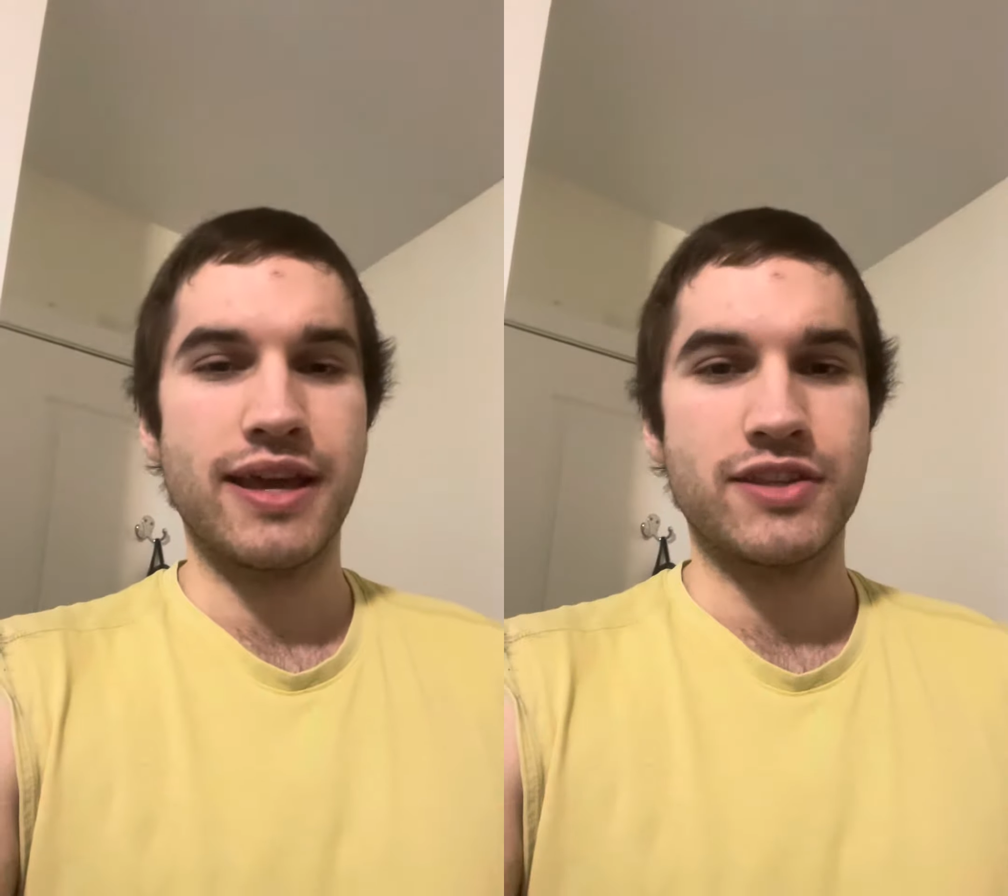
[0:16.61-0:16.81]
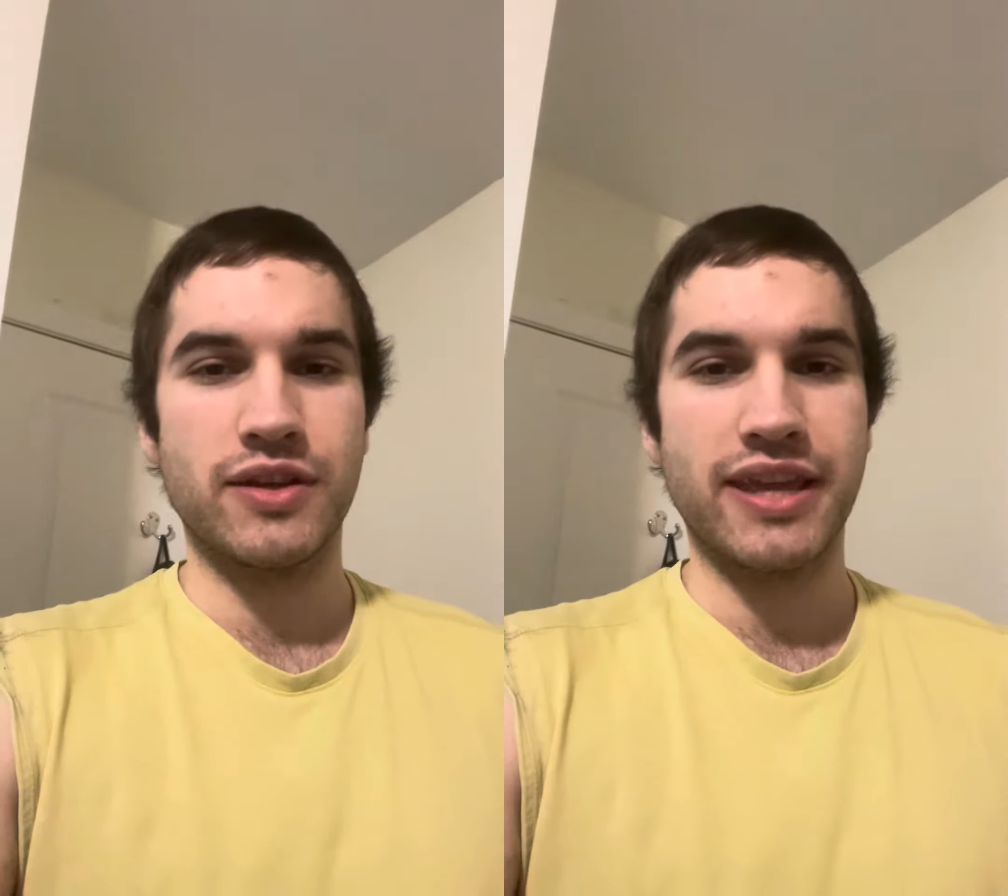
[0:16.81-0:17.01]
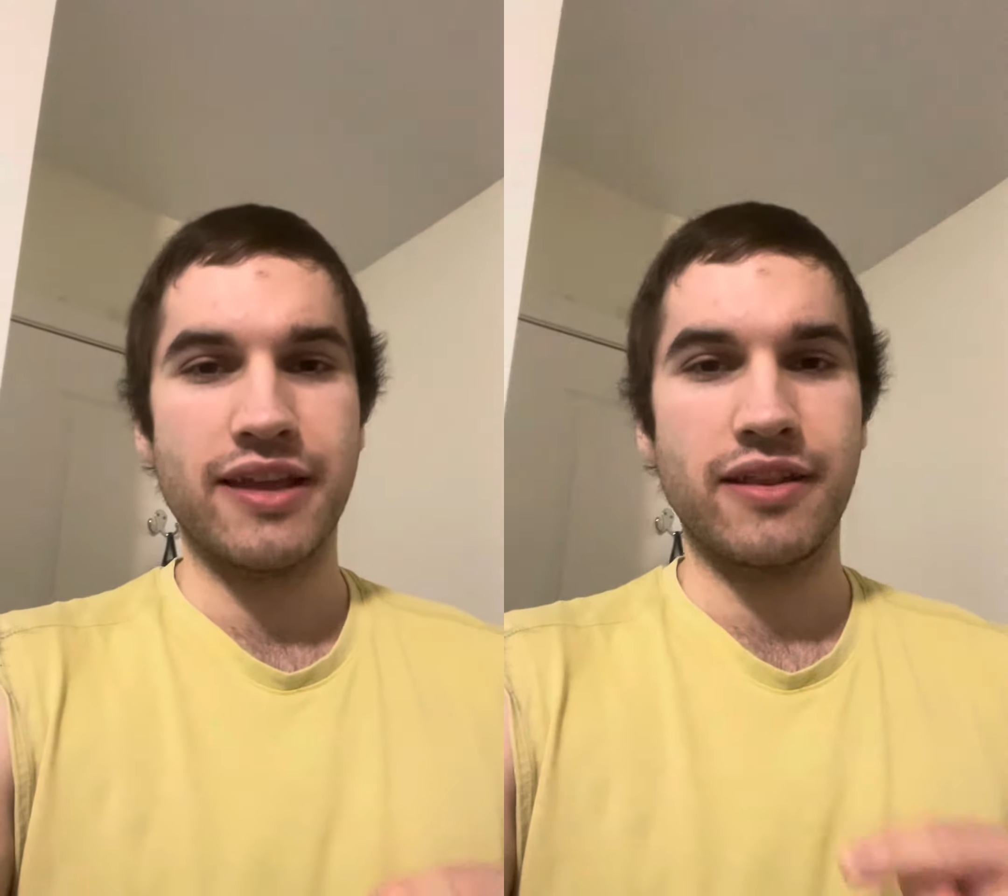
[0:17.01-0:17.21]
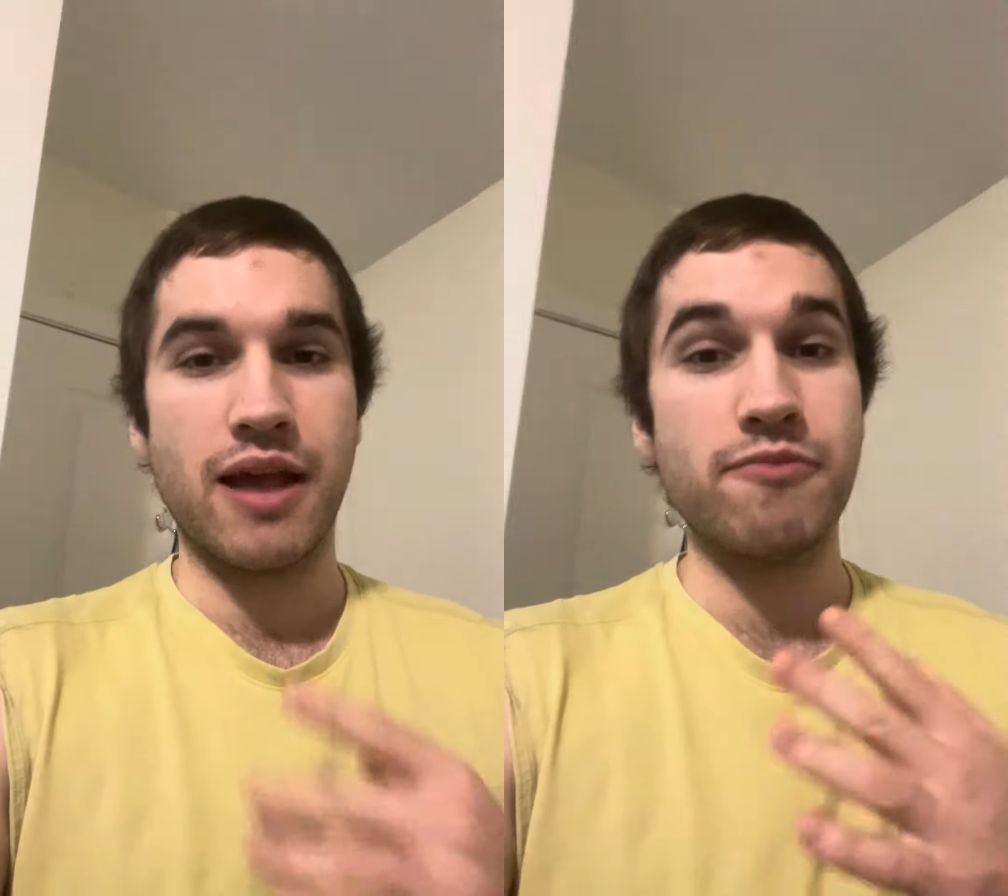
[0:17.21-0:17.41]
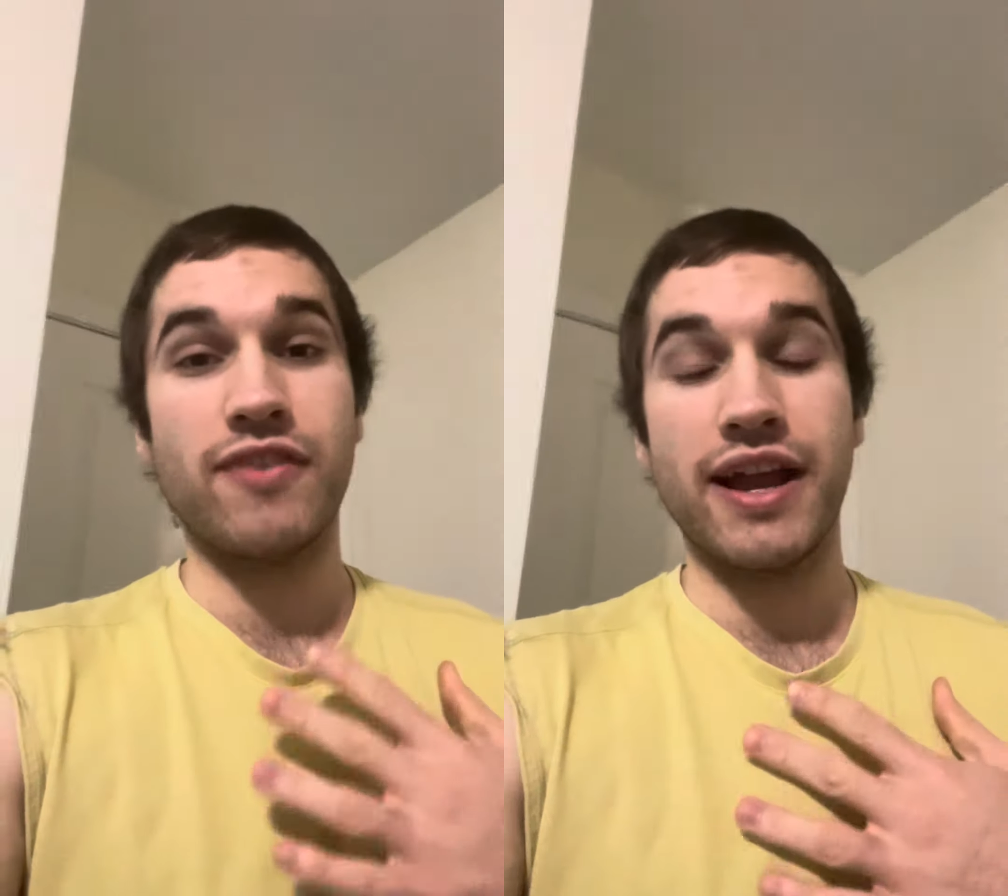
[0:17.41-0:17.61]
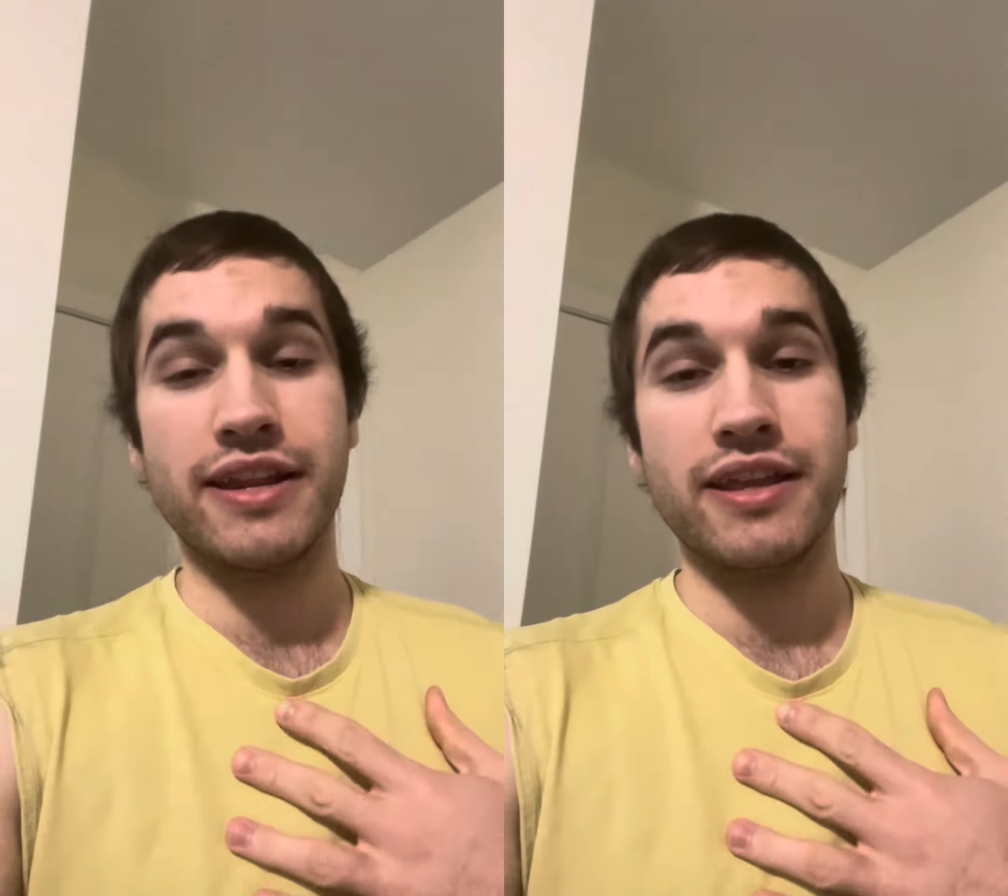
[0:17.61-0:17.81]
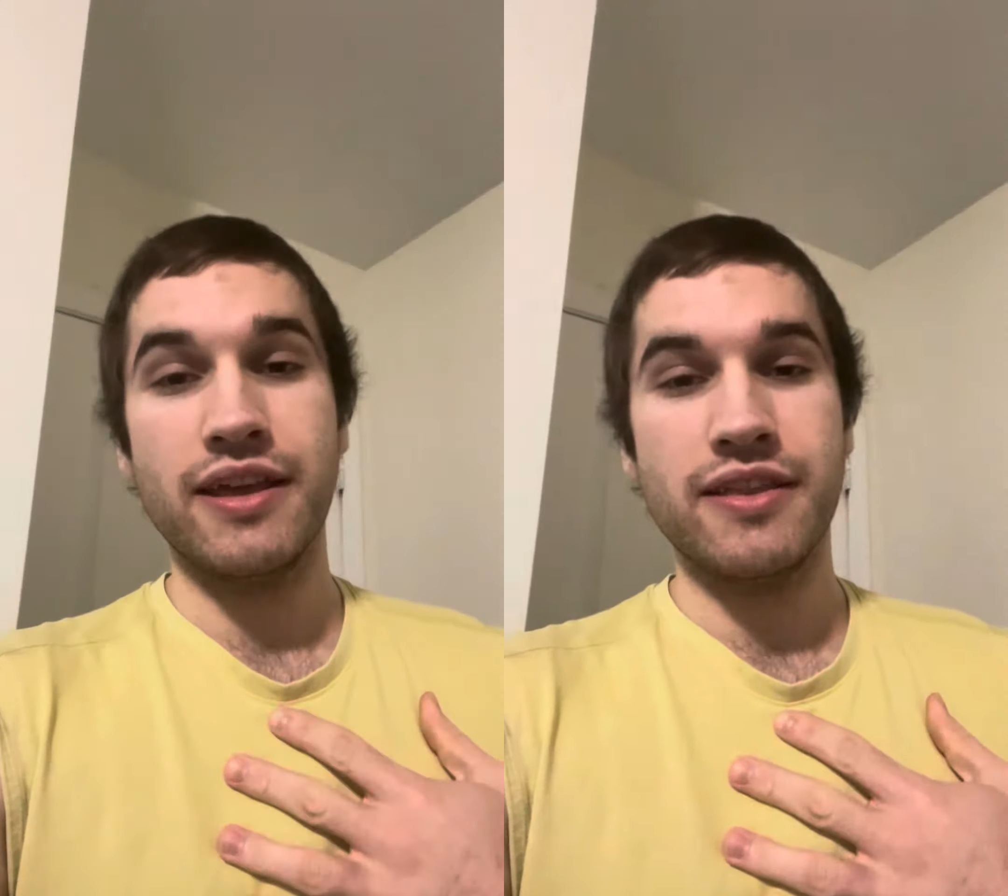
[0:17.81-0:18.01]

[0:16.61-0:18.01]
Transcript: so again, I'm fine.